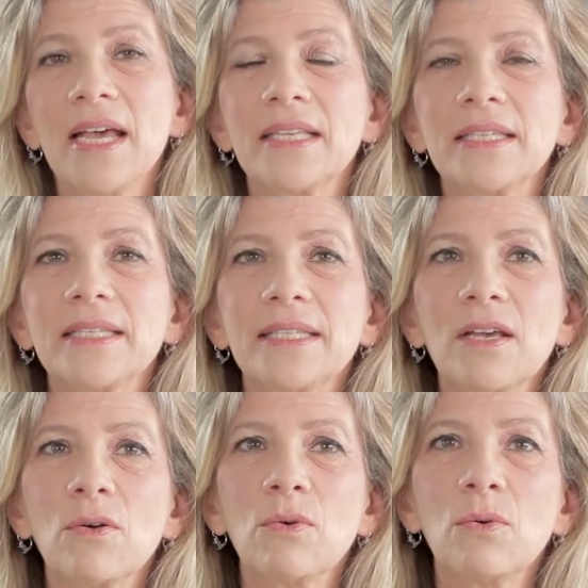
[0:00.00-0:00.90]

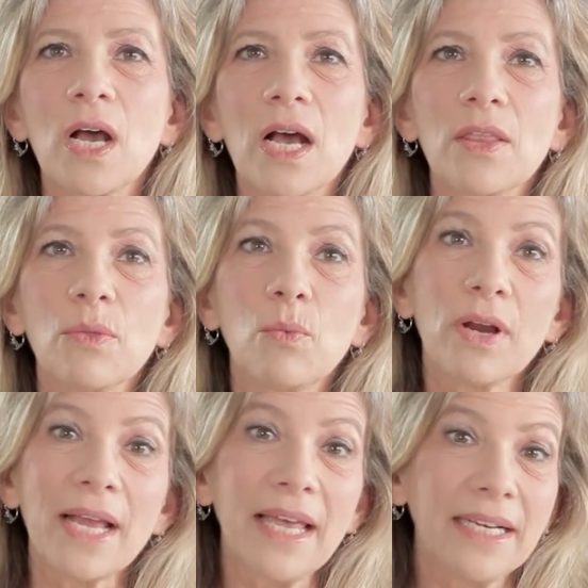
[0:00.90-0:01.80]
So where
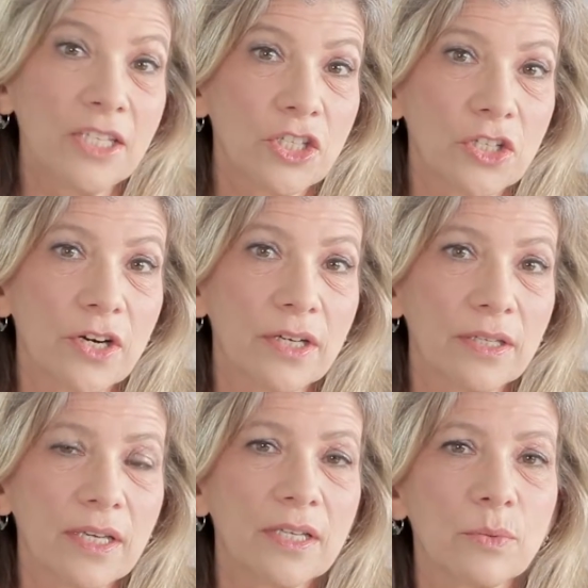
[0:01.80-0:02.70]
I like to start
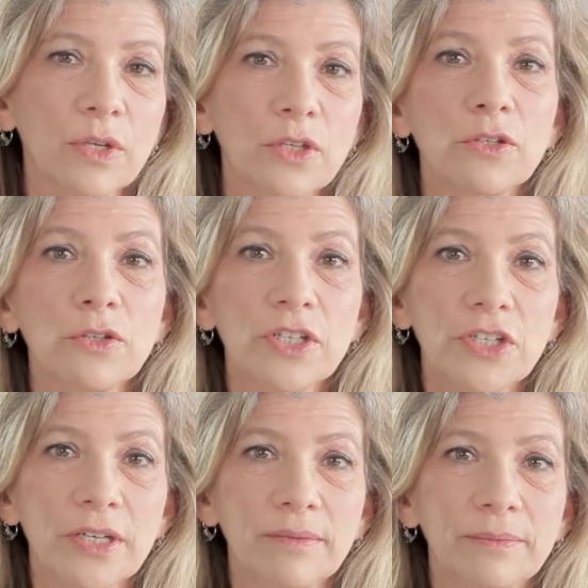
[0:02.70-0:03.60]
is with
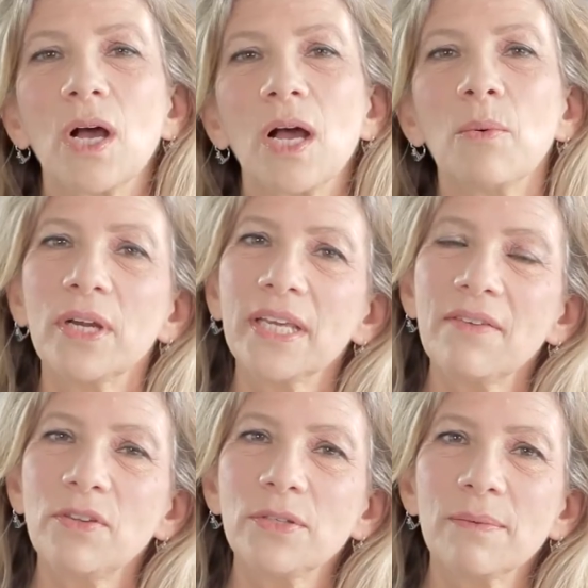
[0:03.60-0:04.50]
nutrition. I want to
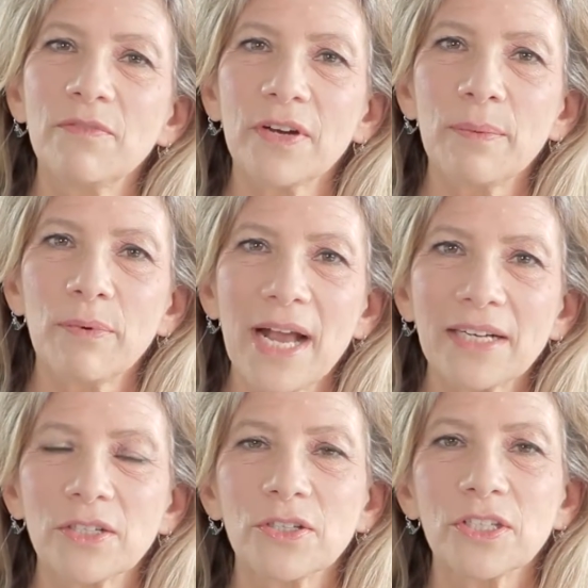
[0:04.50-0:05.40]
give you some very
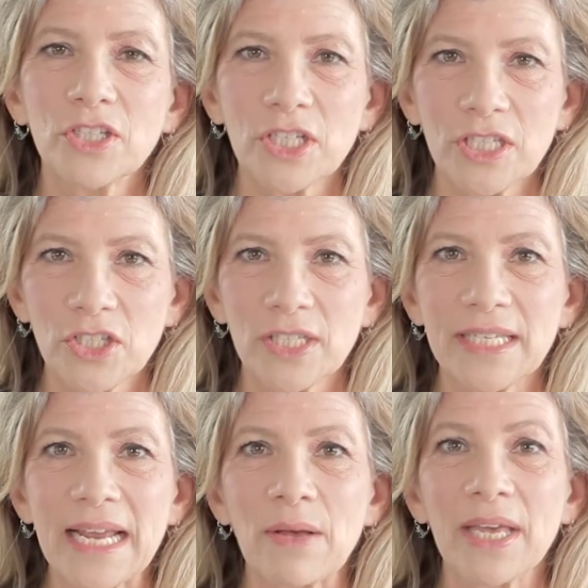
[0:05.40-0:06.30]
practical suggestions
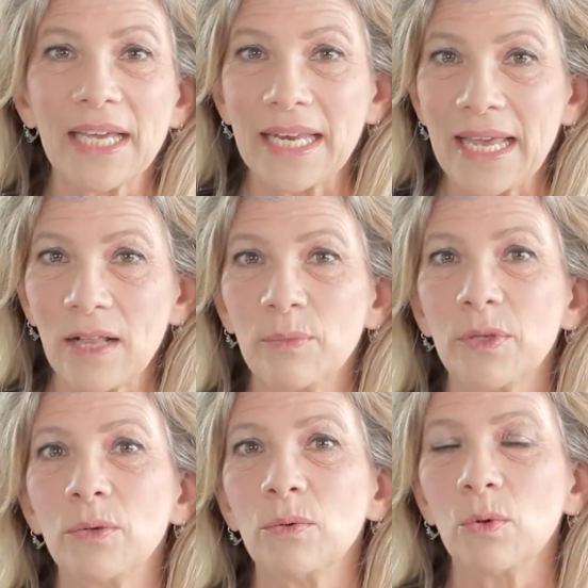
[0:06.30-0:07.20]
now that can help you